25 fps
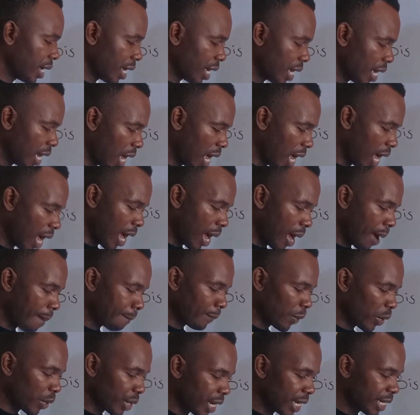
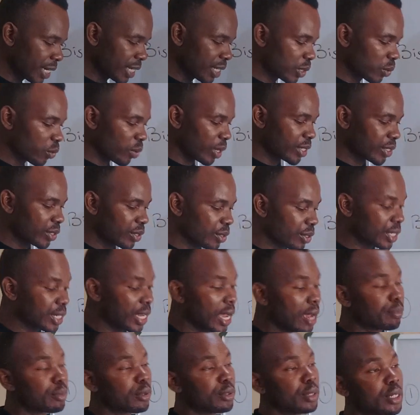under this question type, you need